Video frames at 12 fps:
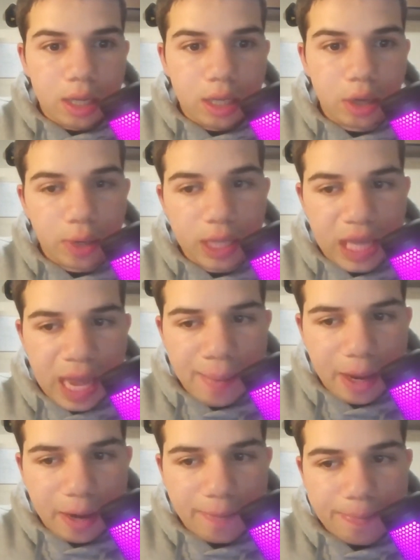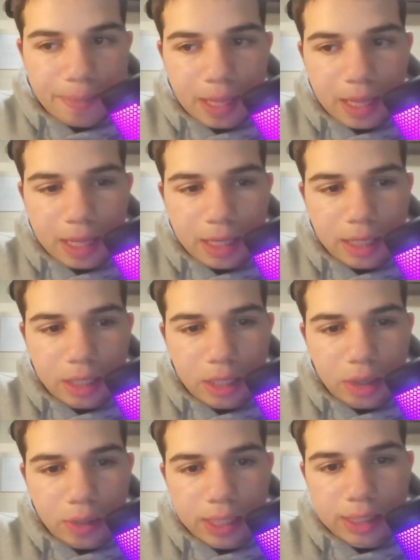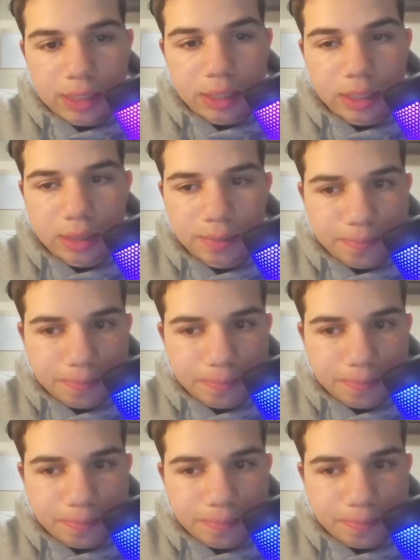he came out and, his